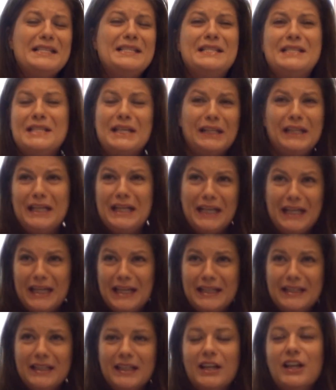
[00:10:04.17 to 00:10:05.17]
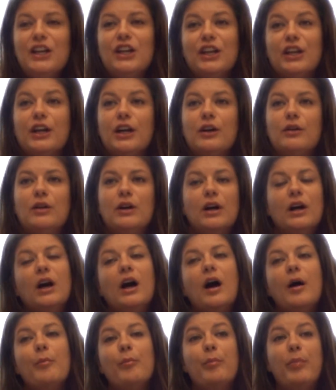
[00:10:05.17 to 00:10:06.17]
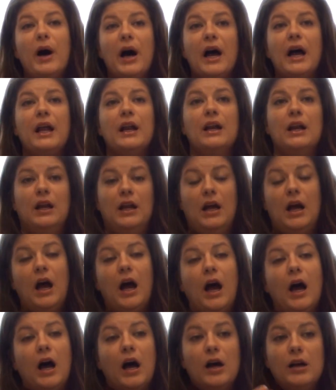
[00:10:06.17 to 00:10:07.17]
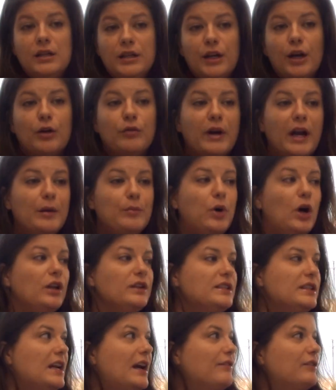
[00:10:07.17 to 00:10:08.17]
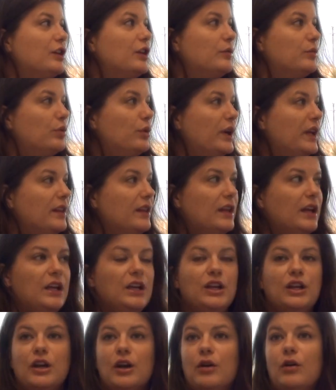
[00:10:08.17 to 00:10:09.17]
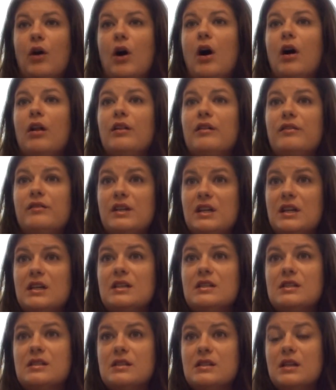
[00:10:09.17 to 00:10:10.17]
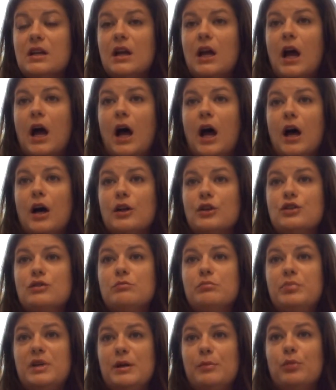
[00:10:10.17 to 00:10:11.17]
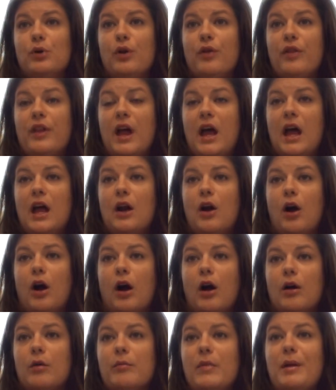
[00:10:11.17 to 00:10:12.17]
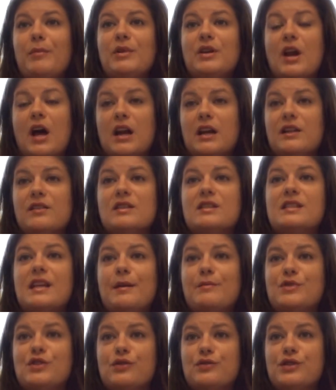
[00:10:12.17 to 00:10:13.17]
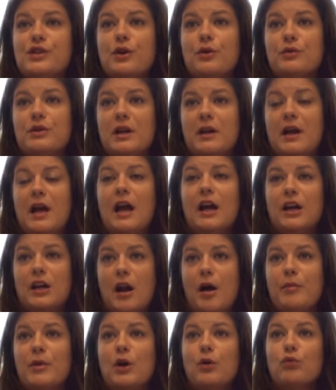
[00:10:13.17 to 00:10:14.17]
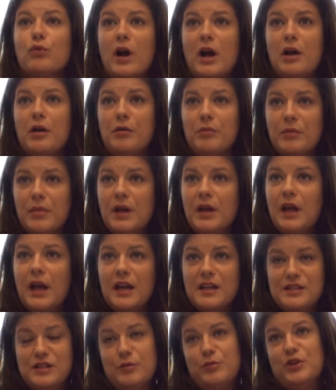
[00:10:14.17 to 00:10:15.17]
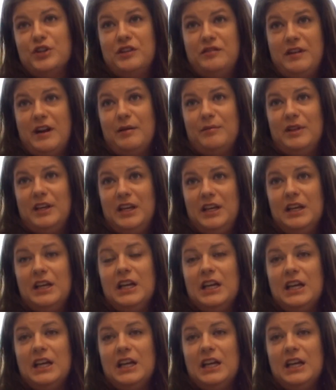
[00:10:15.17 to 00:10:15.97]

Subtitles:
Silly kid, you know. But, you know, Rand Paul did have a good point that, you know, all of these people that are maybe not in the same socioeconomic realm as the Bush family